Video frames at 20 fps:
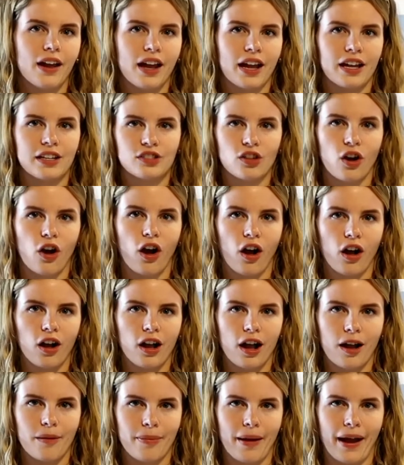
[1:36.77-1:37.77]
and
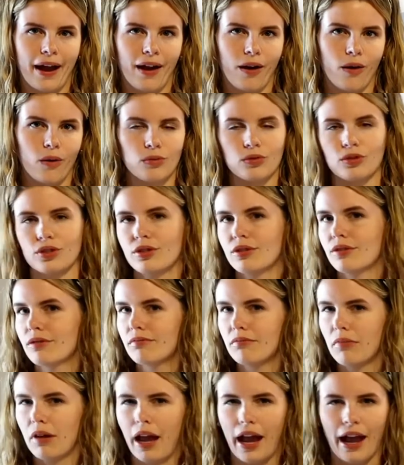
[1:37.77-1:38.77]
talk about
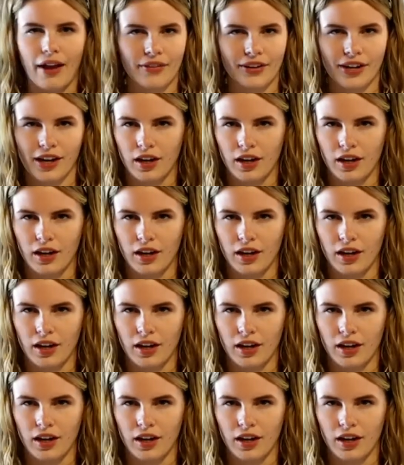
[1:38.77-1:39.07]
having